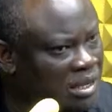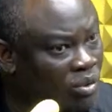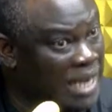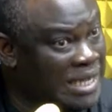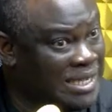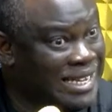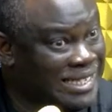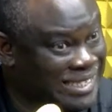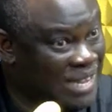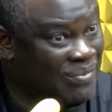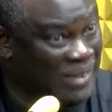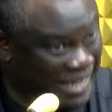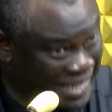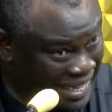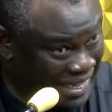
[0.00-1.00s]
What actually itself
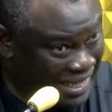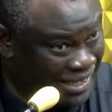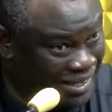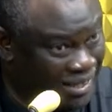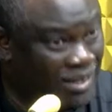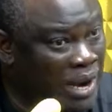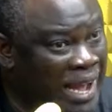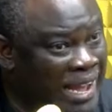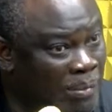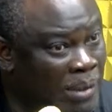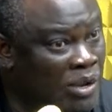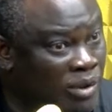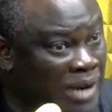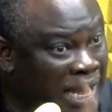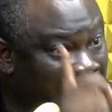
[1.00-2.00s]
again, I imagine
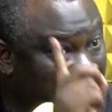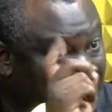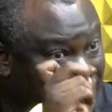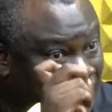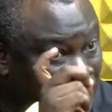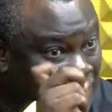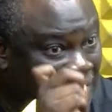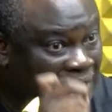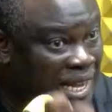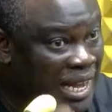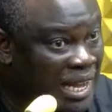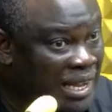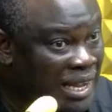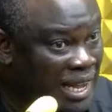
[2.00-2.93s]
on a legitimate leader